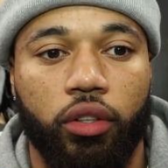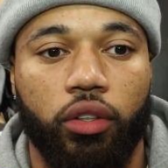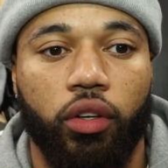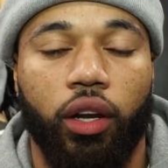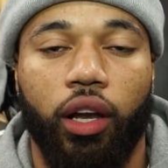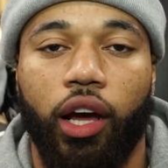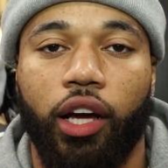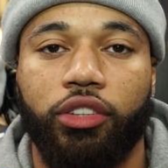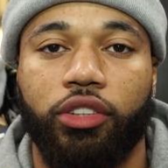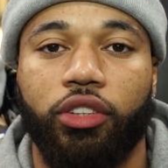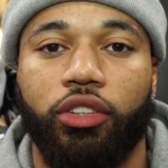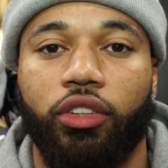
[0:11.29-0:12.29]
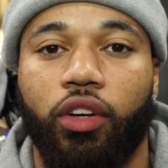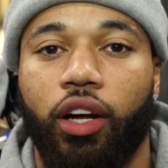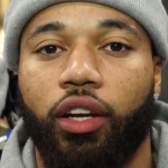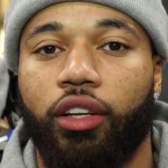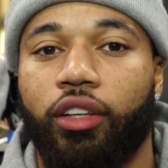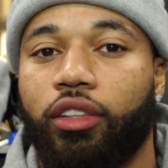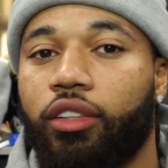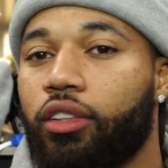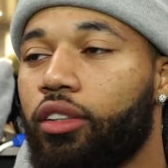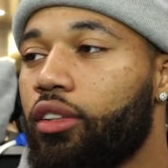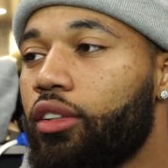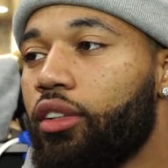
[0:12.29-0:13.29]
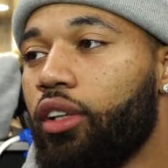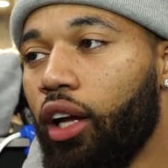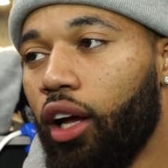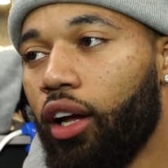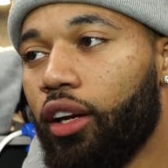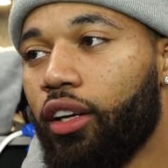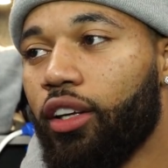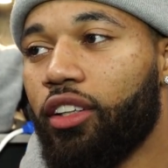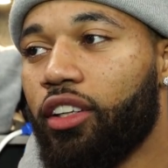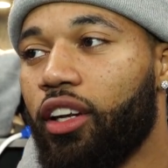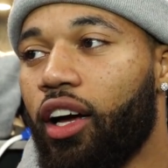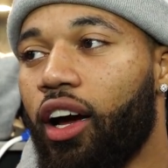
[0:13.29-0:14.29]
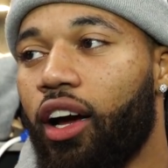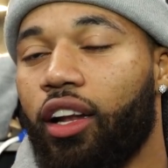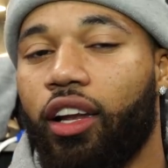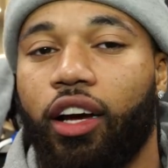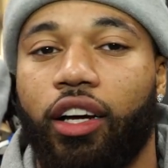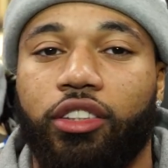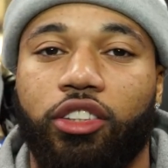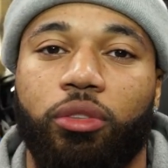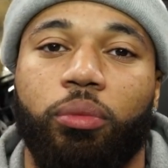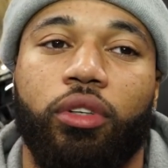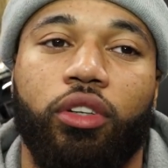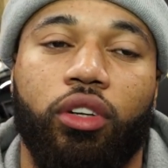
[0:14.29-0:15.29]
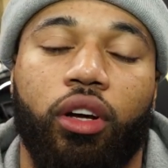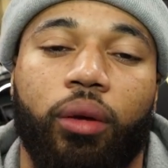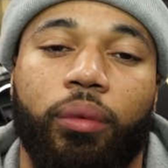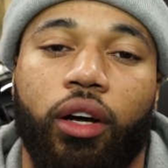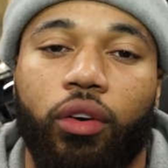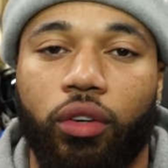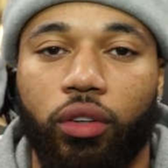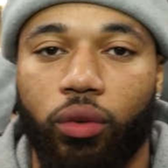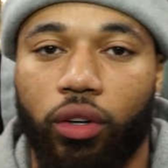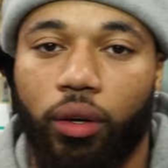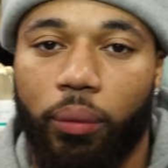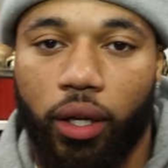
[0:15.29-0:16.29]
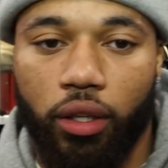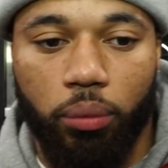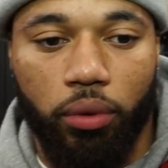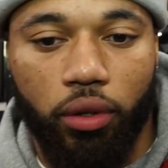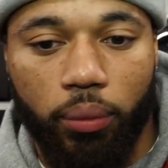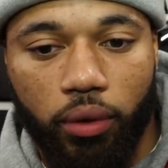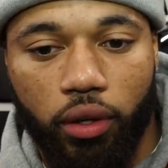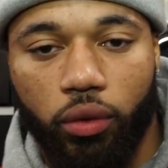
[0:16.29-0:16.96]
Now, last year, you know, I didn't get denied last year, but, you know, I'm not really worried about the Pro Bowl.